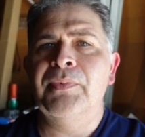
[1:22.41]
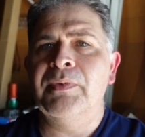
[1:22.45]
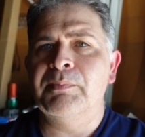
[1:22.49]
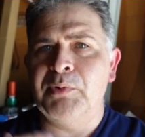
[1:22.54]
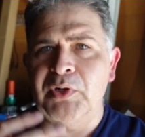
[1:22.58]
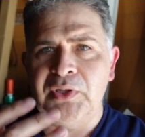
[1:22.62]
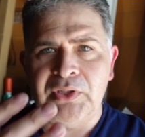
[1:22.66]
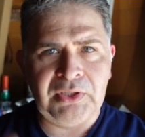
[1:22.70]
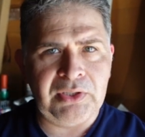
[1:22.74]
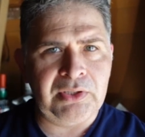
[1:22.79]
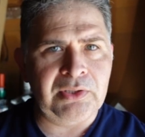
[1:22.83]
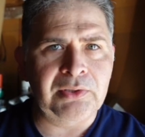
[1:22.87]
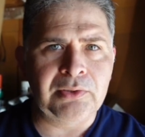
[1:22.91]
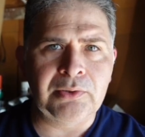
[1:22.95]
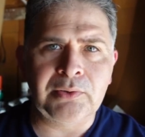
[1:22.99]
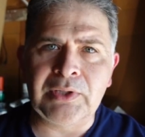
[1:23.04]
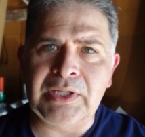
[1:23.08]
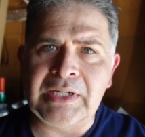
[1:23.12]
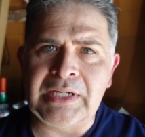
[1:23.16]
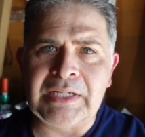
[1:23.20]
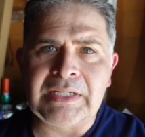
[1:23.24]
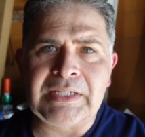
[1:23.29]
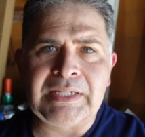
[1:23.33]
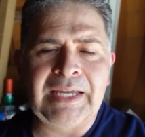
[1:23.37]

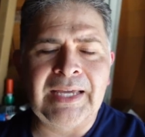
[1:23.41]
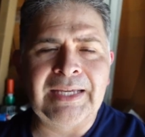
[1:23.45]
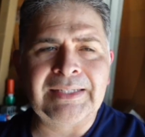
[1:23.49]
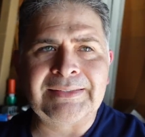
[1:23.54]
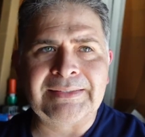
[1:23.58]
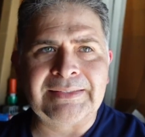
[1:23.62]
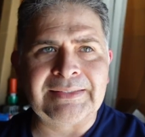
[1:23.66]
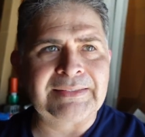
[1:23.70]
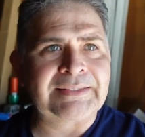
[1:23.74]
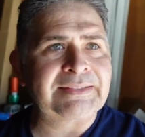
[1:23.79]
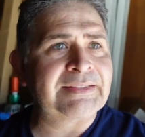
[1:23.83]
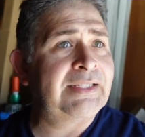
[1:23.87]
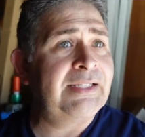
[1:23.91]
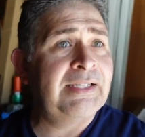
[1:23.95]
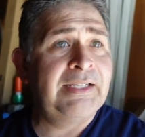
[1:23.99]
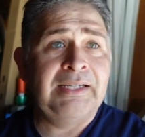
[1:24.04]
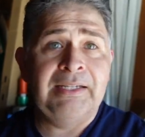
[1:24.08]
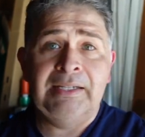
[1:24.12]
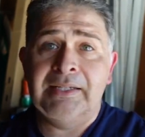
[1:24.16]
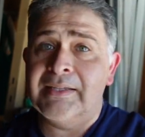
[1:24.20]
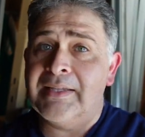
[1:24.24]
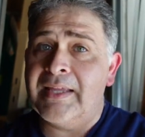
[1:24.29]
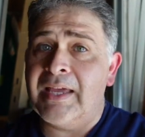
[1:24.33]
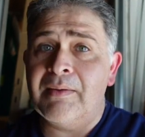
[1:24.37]
particularly in Texas.
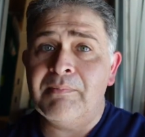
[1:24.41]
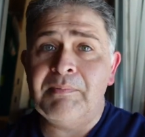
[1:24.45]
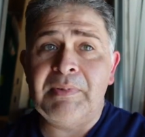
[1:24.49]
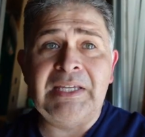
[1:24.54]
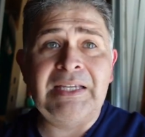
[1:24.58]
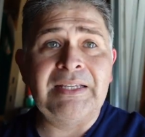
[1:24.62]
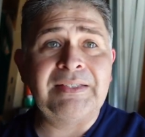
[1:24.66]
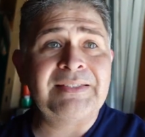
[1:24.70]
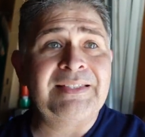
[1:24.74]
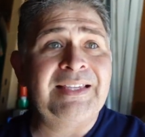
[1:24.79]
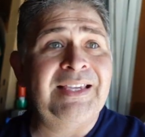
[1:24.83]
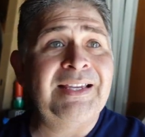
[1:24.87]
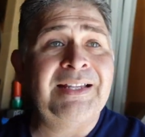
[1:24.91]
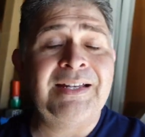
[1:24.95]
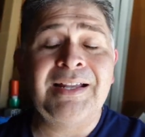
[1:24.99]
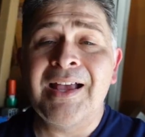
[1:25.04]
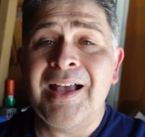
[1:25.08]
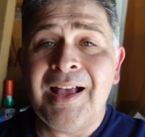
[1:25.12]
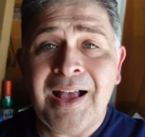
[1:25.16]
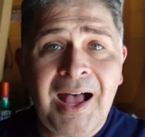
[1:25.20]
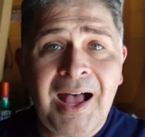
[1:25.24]
That being said,